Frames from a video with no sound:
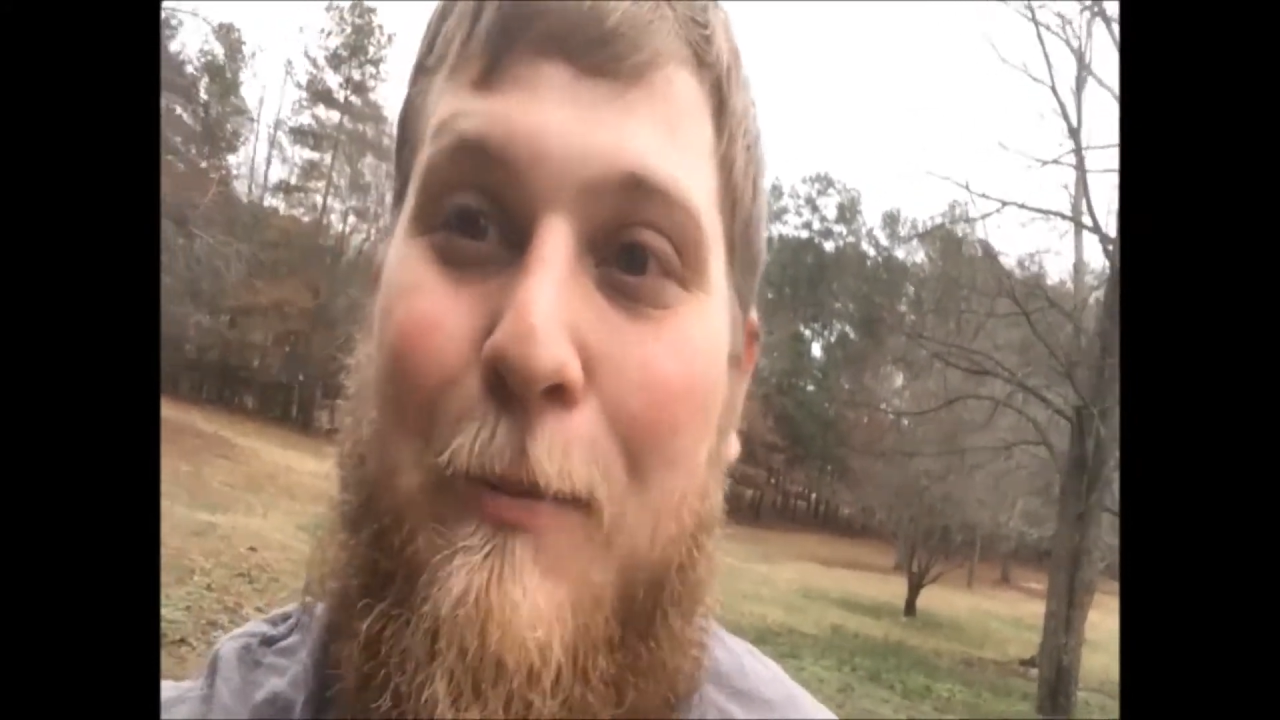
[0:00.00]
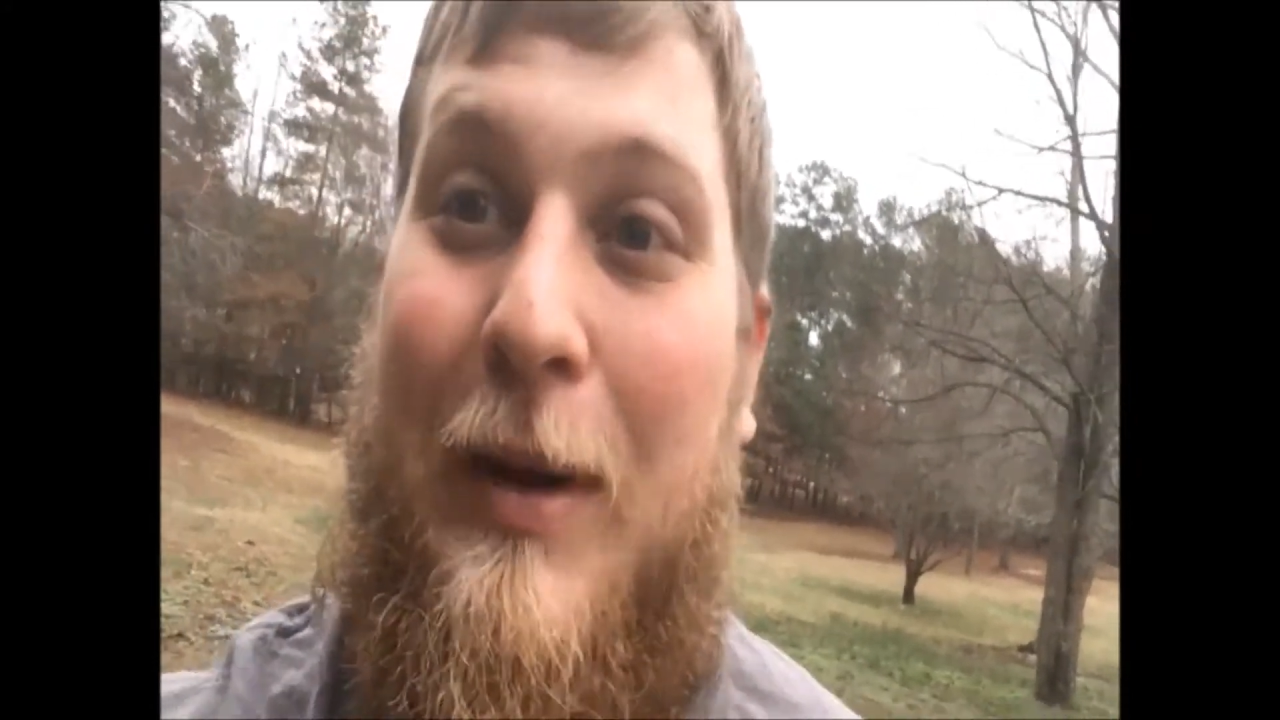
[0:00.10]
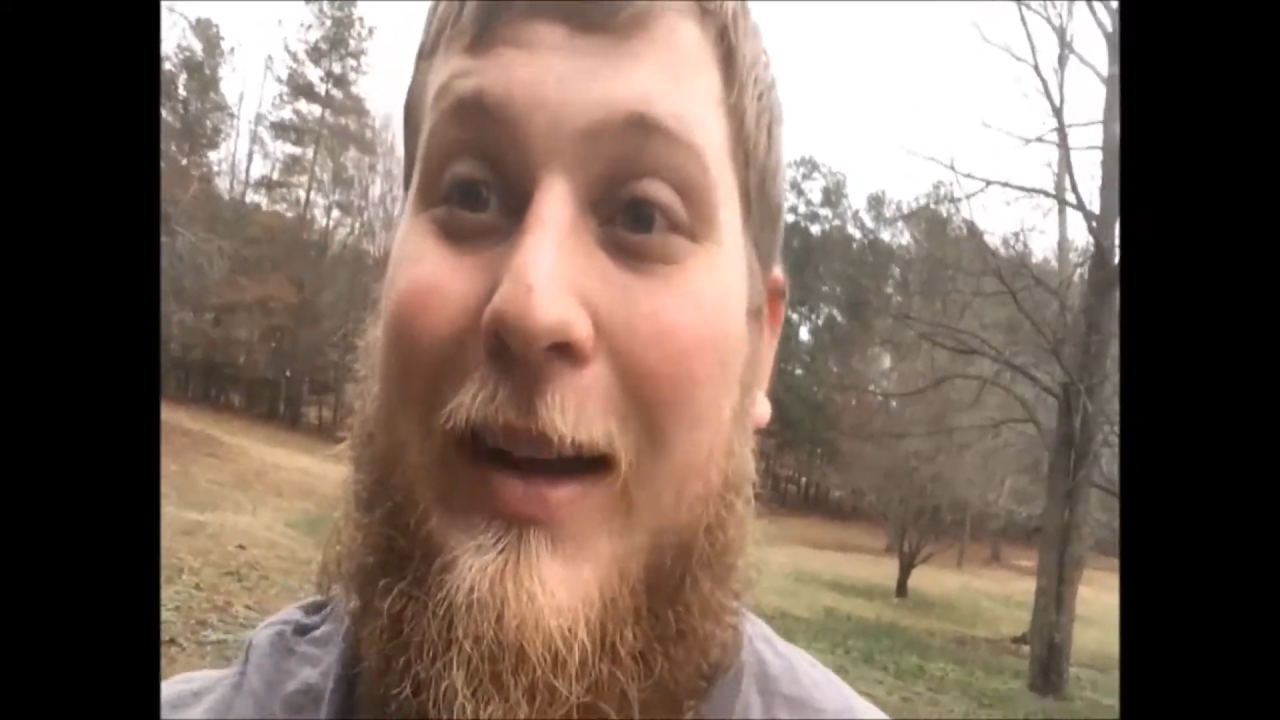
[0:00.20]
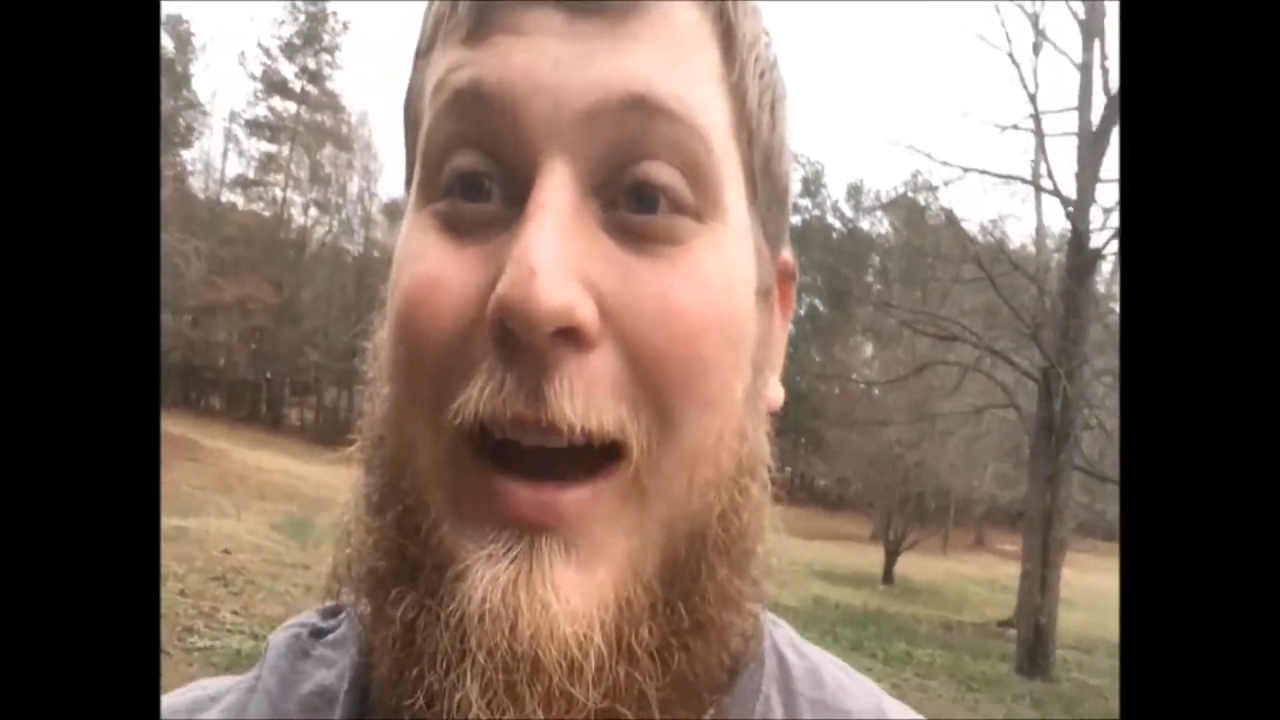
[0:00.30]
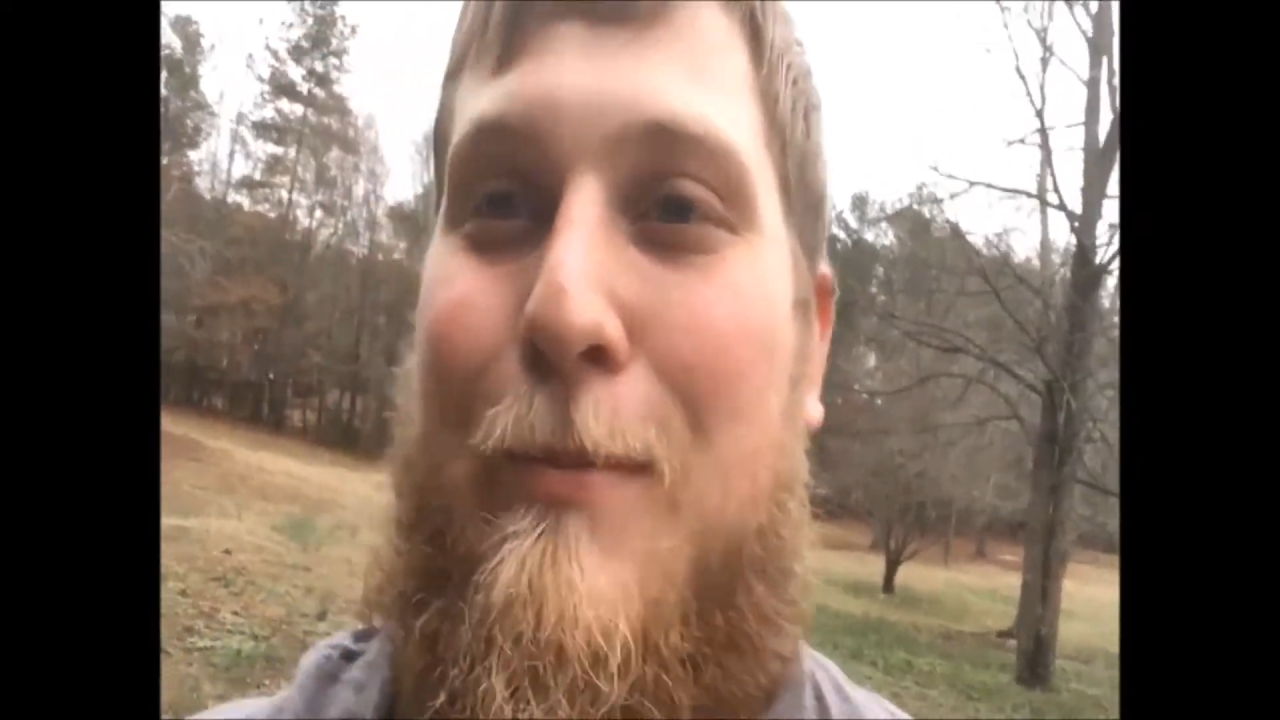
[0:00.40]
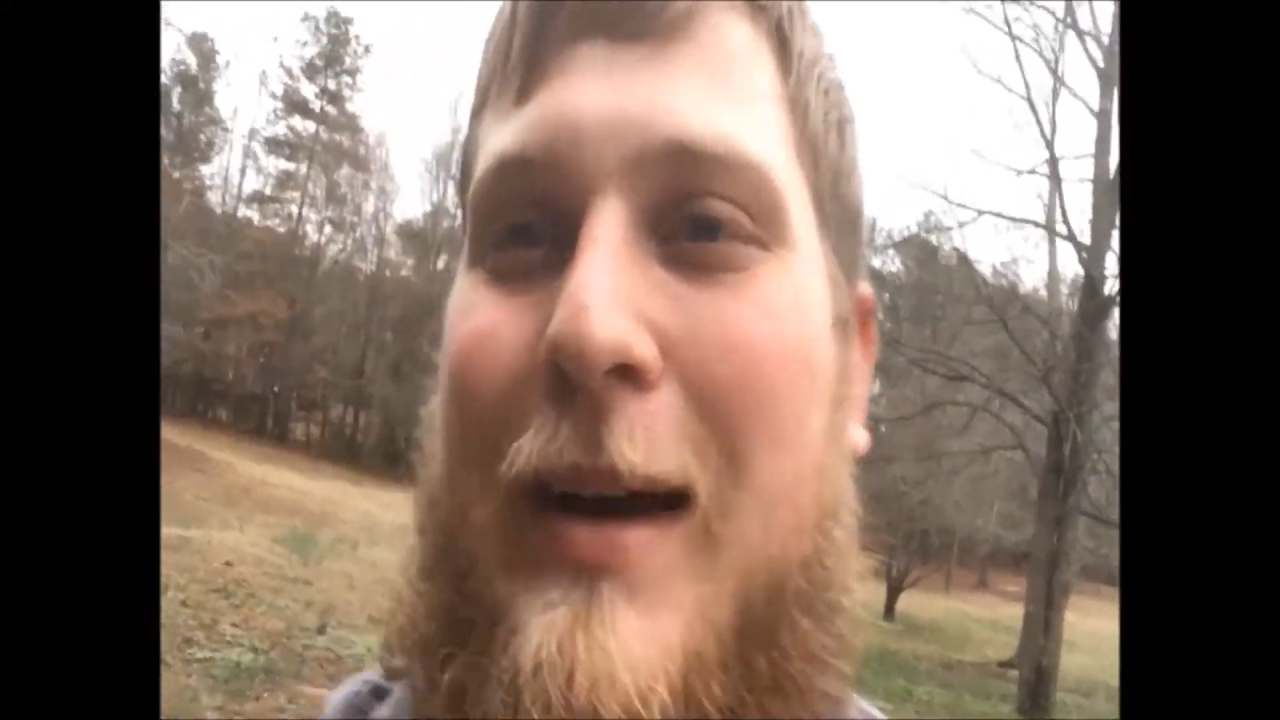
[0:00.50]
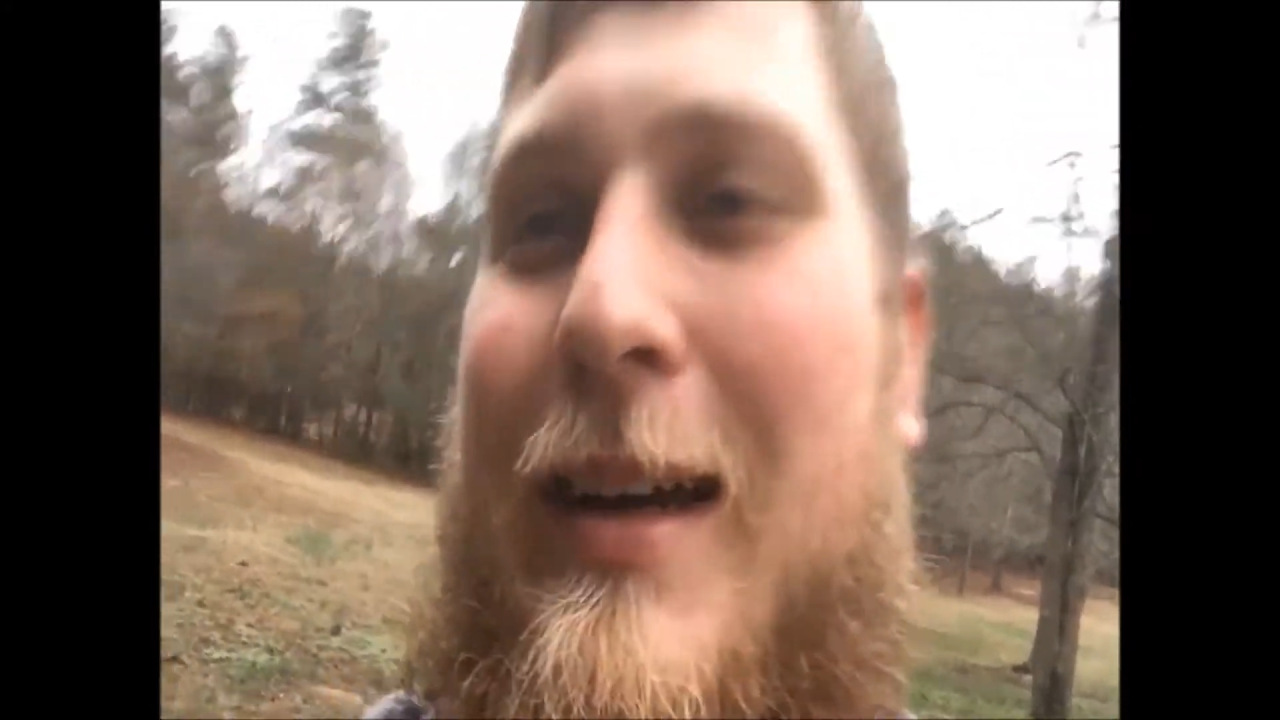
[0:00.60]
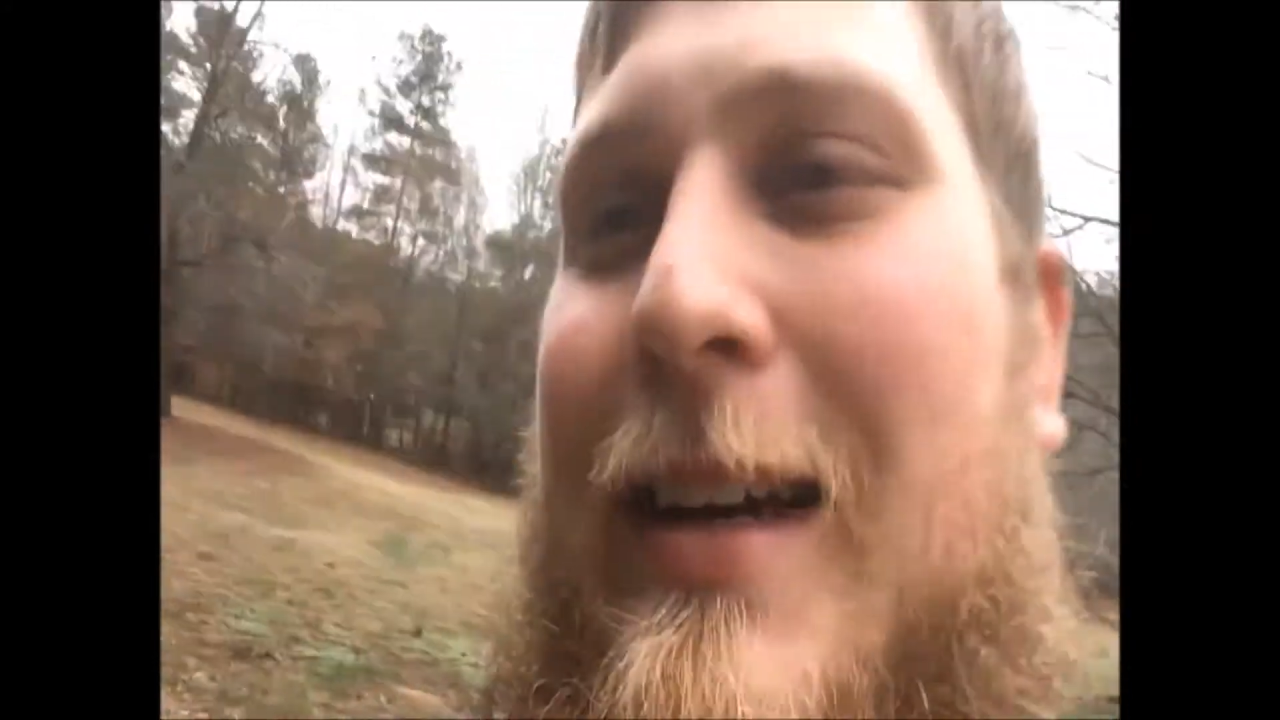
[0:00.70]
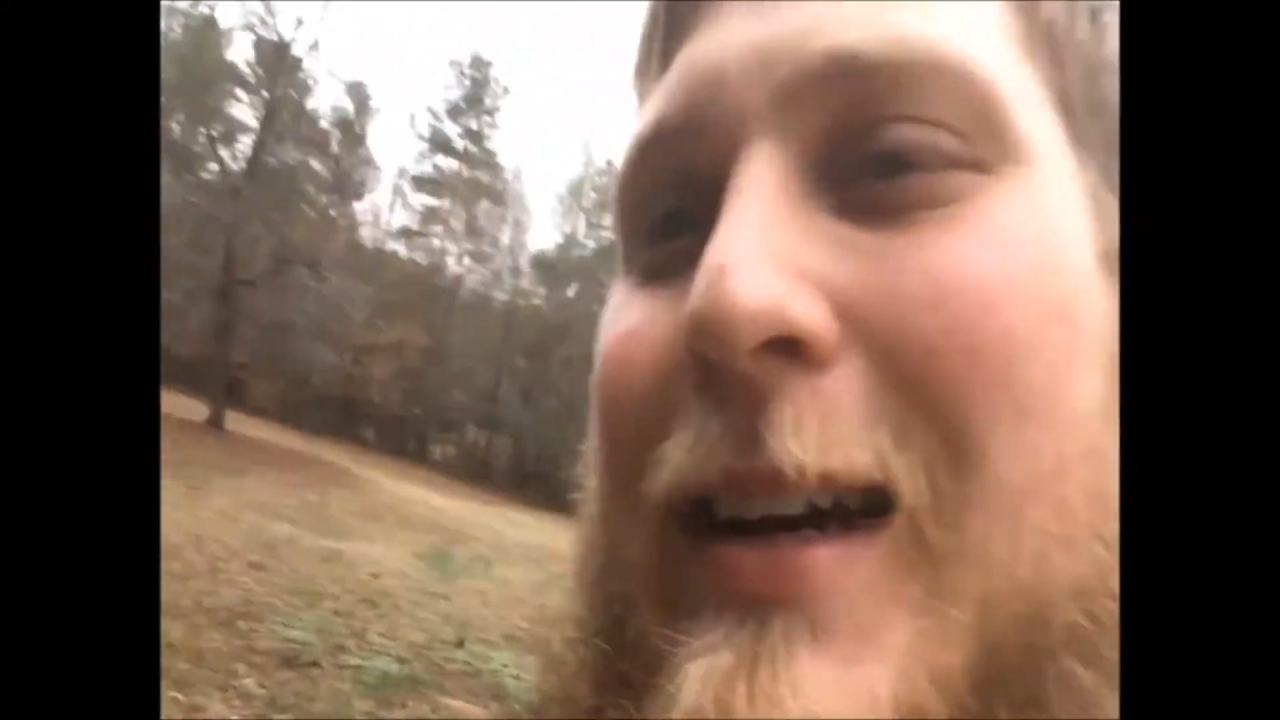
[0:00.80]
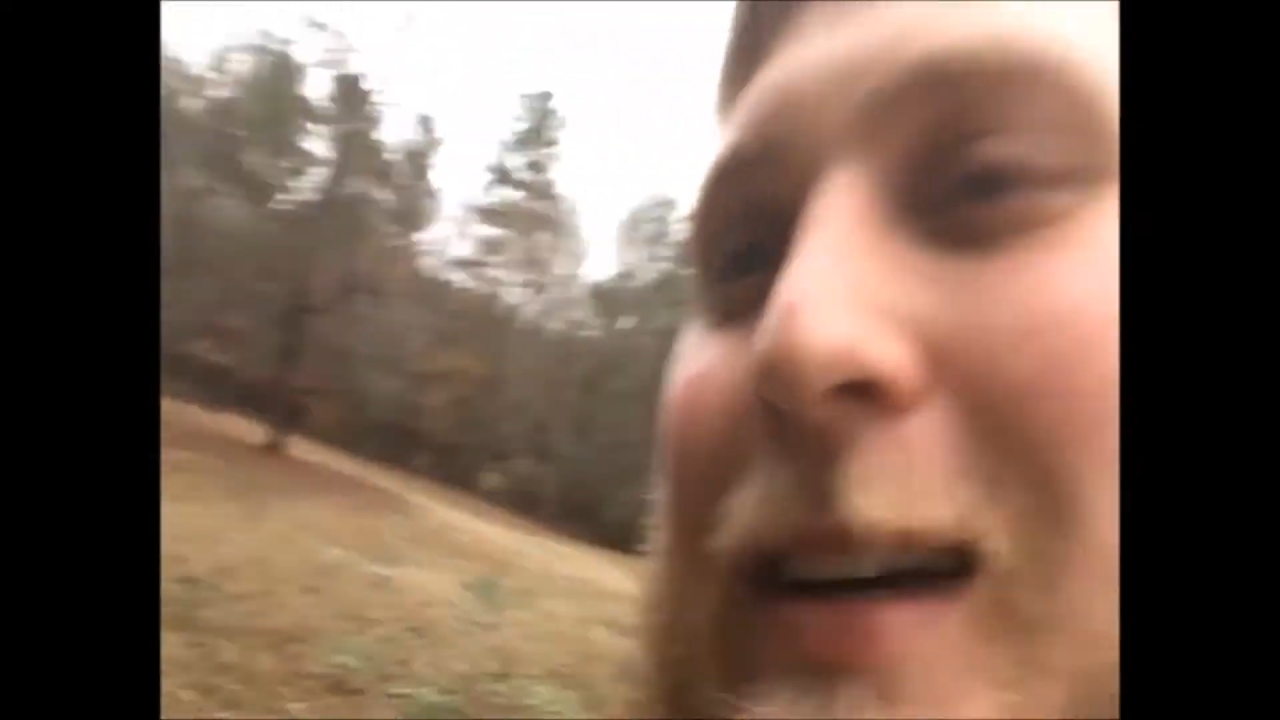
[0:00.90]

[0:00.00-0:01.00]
but I got my